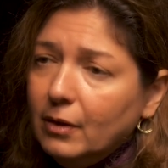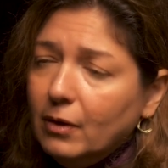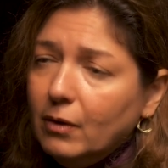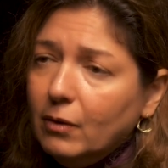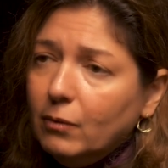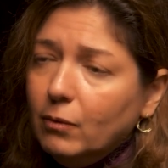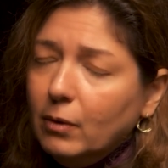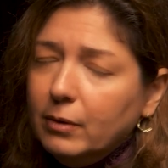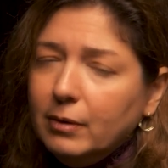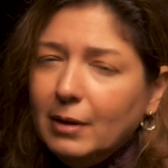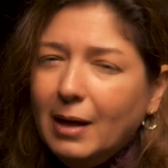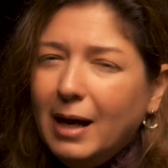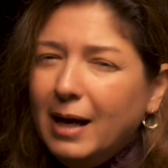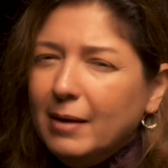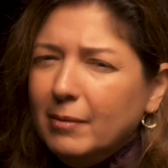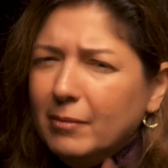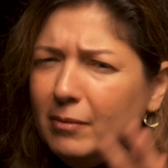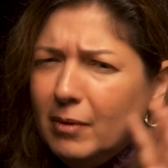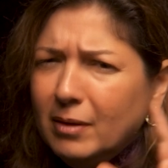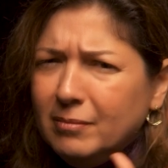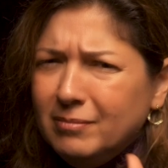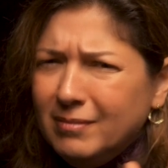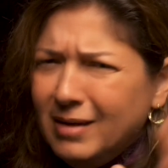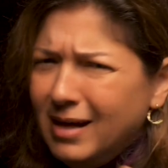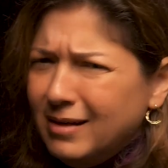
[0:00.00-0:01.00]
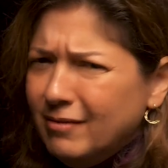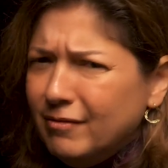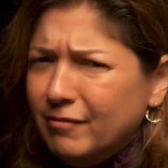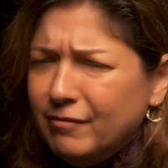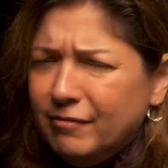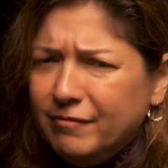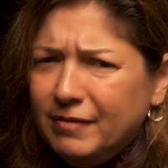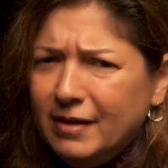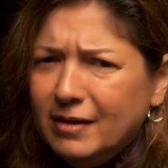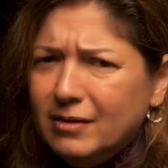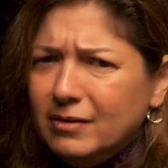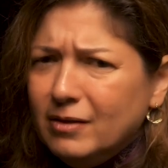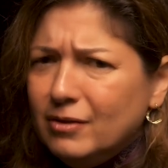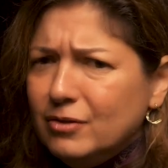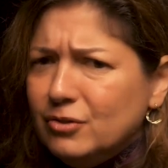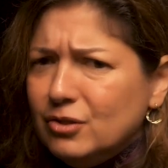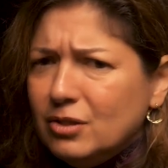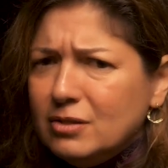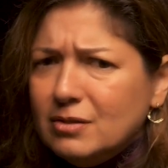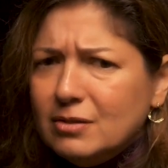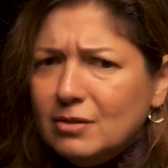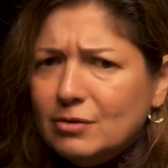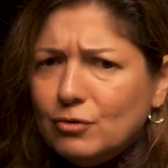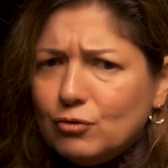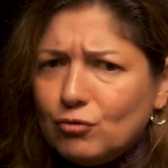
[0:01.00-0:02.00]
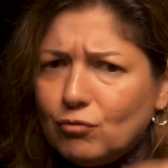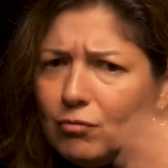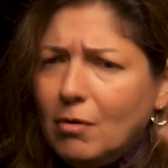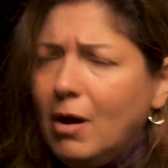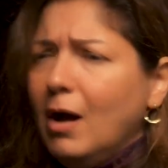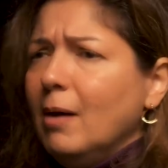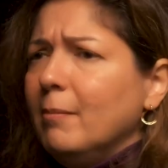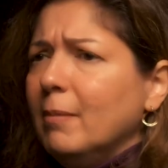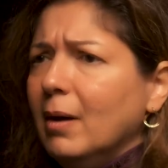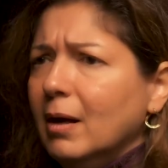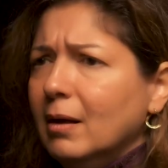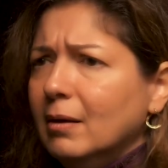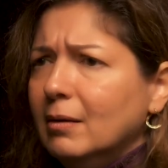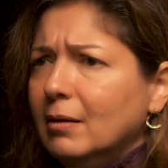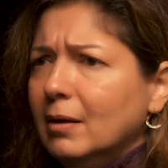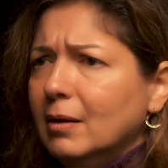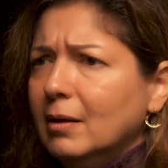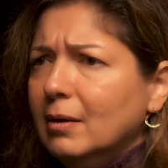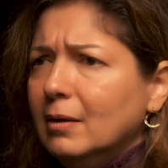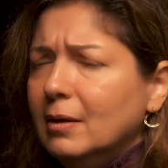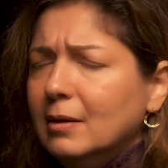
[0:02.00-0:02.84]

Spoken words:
You know, not even failure, just trauma,